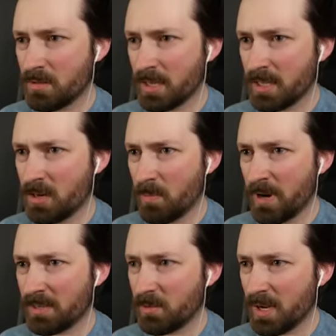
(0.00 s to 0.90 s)
I can go
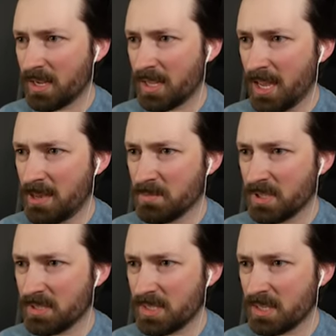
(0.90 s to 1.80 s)
back the way I came, but
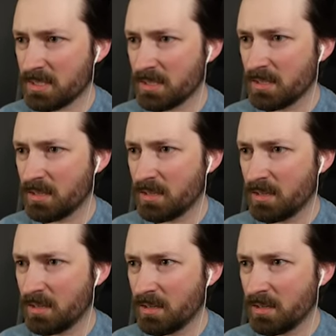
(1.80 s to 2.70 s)
that's it.
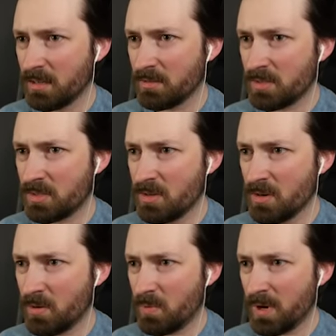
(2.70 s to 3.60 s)
There's
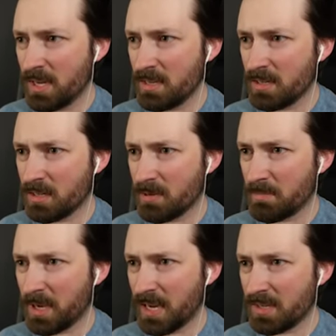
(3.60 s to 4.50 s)
no way that I
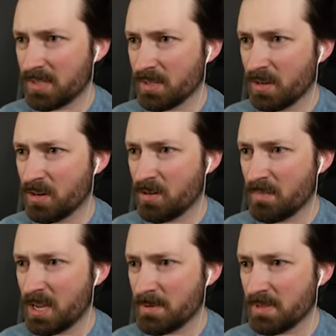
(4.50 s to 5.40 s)
passed... Oh,
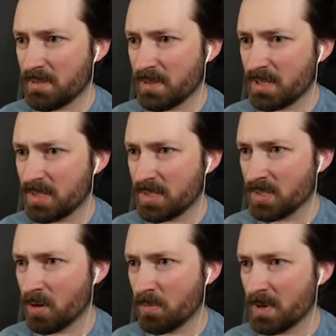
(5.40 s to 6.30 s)
maybe this
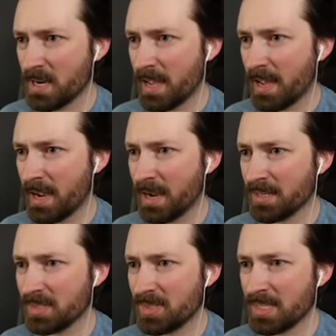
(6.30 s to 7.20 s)
is open. Nah,
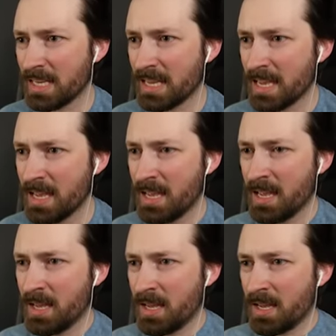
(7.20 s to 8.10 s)
I see.
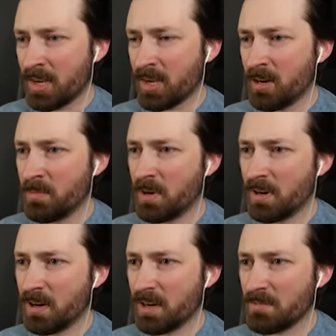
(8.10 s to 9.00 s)
Come
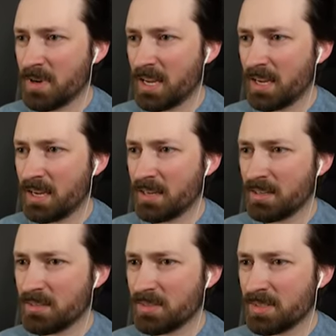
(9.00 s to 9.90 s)
on,
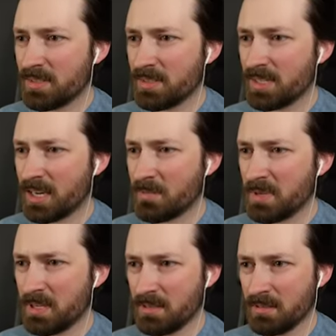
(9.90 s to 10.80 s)
man. There's gotta
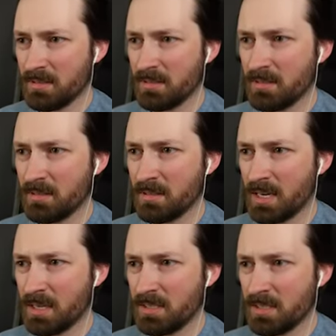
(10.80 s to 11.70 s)
be
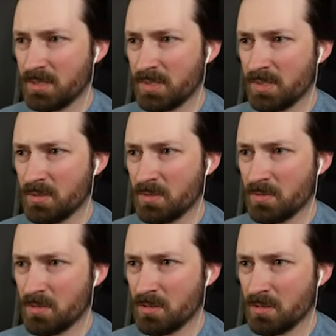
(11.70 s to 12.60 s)
an ending
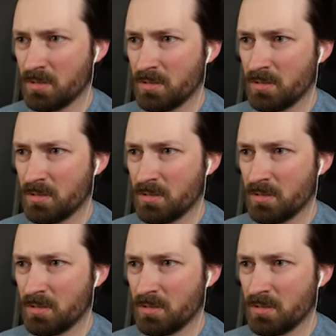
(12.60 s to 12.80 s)
soon.